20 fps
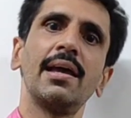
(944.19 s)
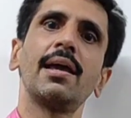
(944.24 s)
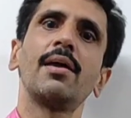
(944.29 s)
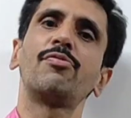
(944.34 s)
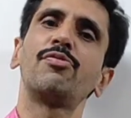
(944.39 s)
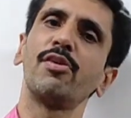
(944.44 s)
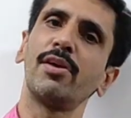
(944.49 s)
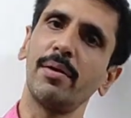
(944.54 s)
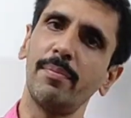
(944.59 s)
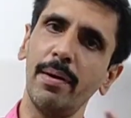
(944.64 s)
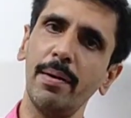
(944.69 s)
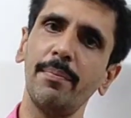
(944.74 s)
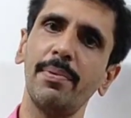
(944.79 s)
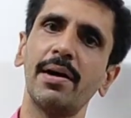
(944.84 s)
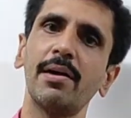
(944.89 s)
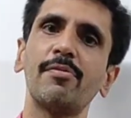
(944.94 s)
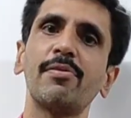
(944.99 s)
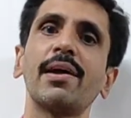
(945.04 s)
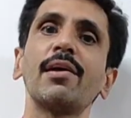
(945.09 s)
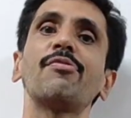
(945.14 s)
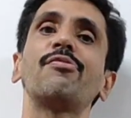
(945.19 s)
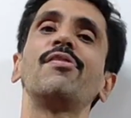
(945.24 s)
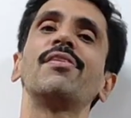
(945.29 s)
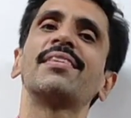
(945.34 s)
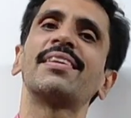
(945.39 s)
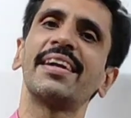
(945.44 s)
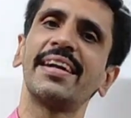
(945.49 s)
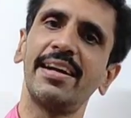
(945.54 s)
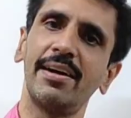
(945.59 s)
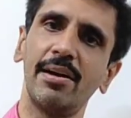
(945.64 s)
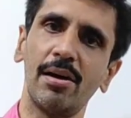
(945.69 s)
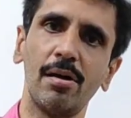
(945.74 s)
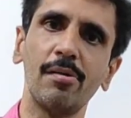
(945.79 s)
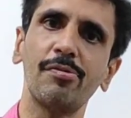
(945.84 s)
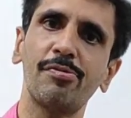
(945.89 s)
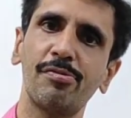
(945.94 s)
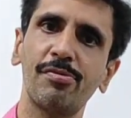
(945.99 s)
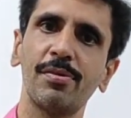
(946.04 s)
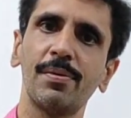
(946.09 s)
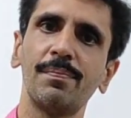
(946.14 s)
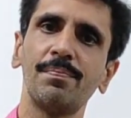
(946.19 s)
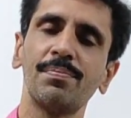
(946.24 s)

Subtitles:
If you remember, we have filtered it off.